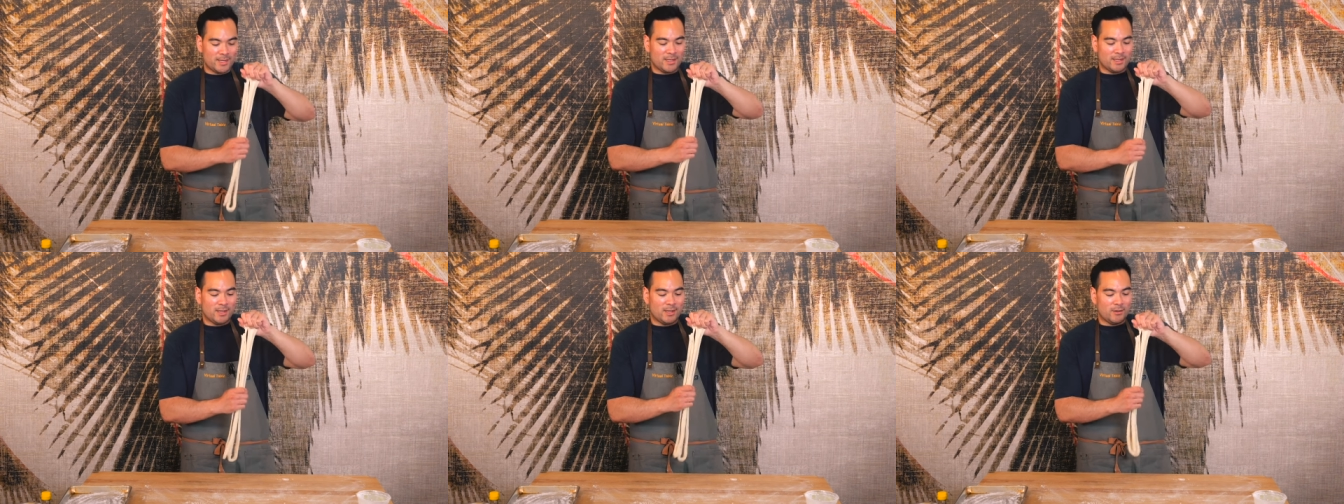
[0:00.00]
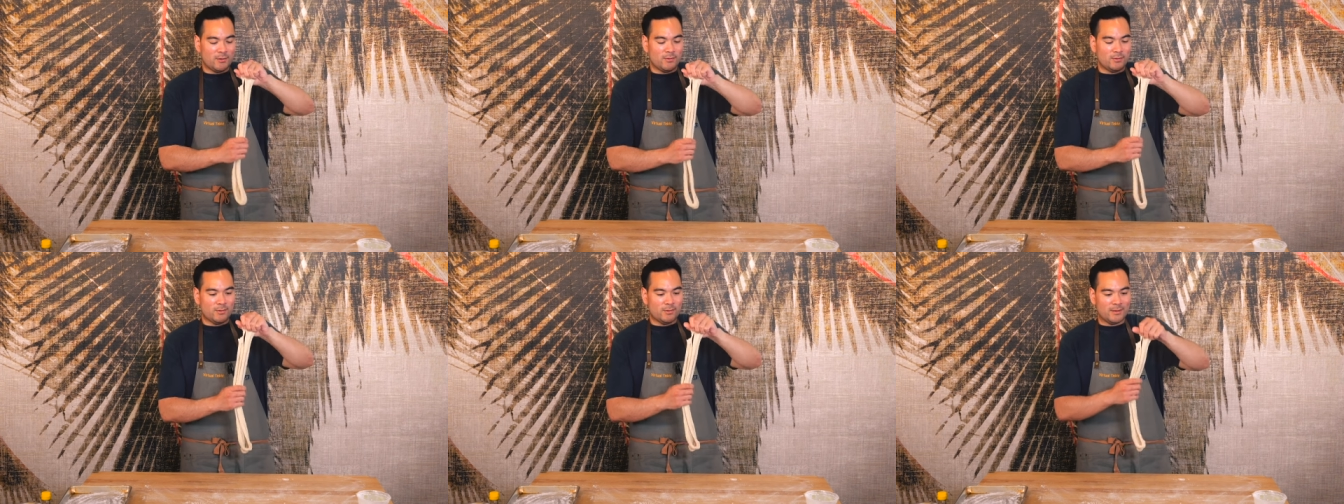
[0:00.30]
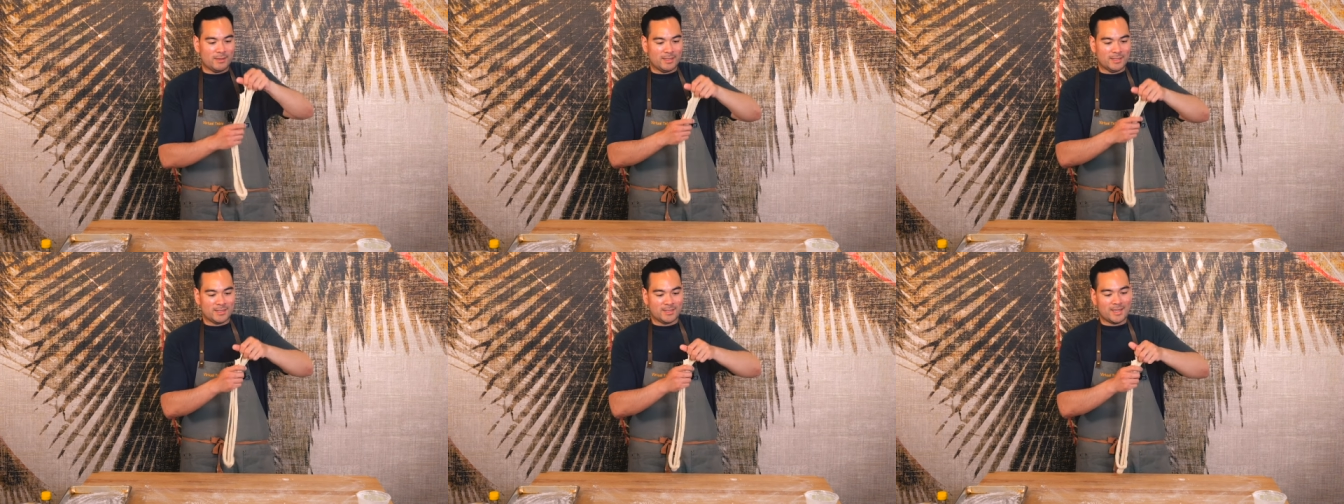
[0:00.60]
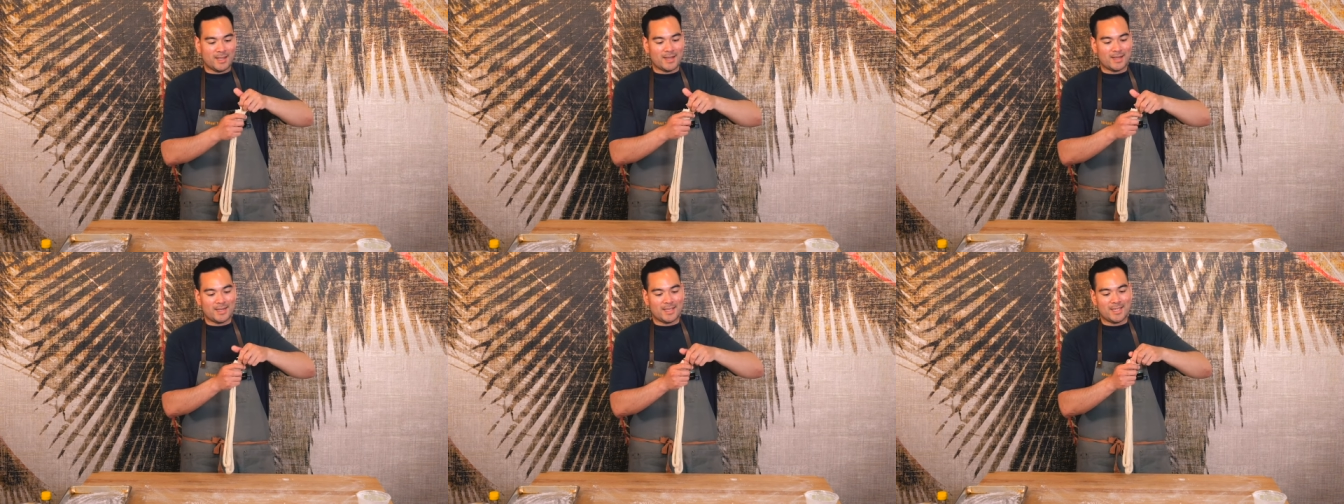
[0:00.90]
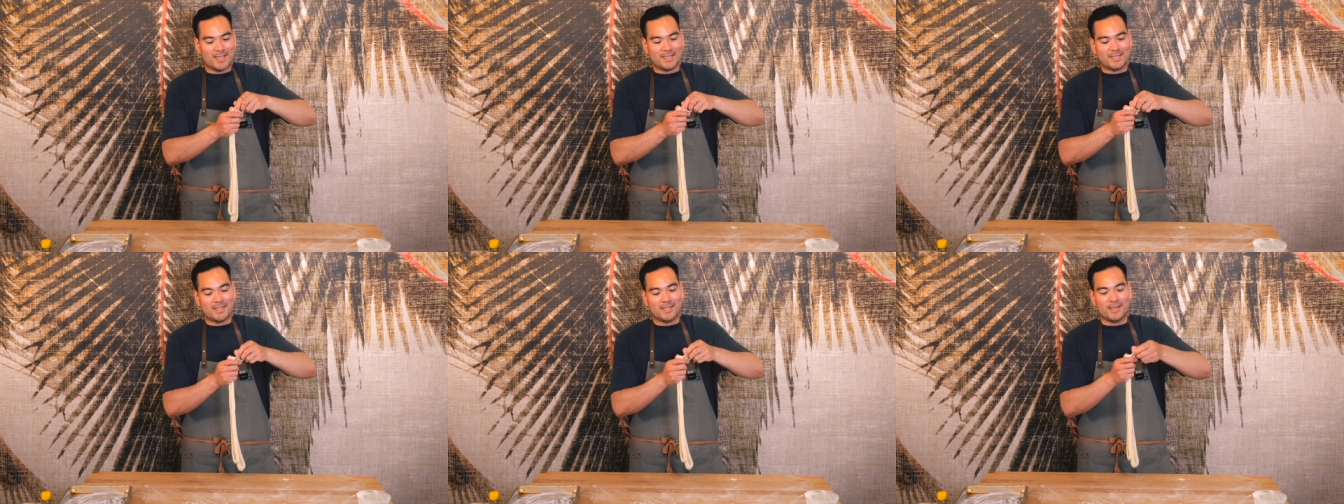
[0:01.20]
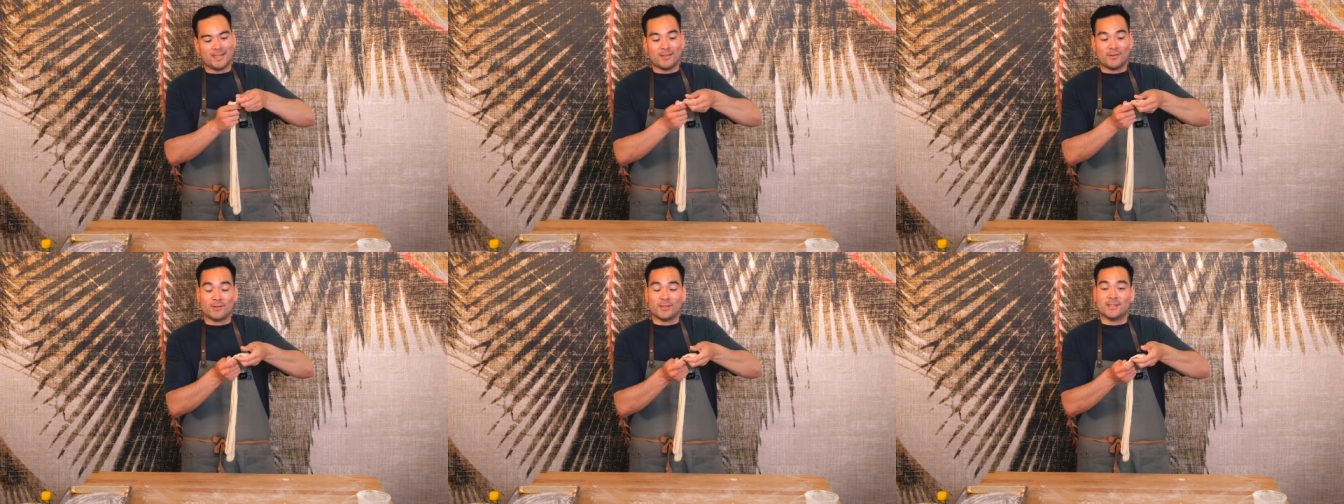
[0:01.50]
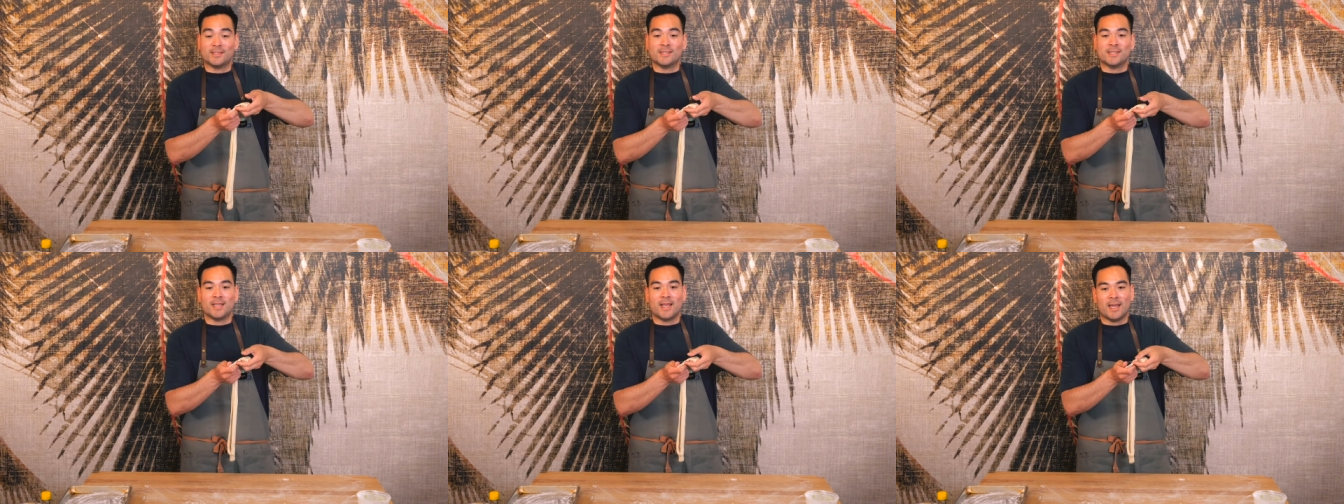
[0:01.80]
you know, it's not easy and you can
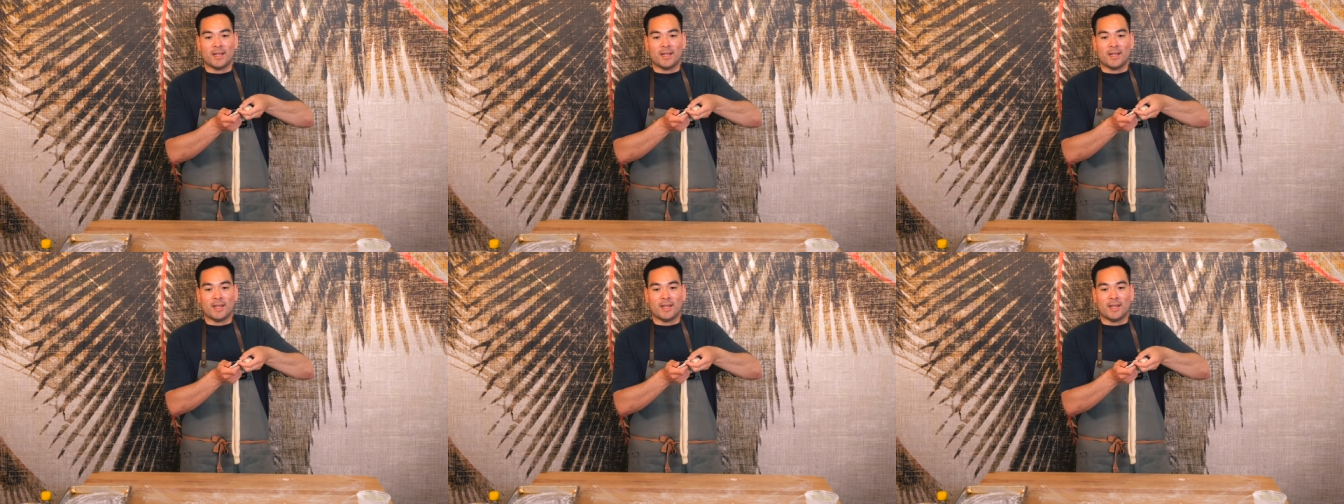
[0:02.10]
see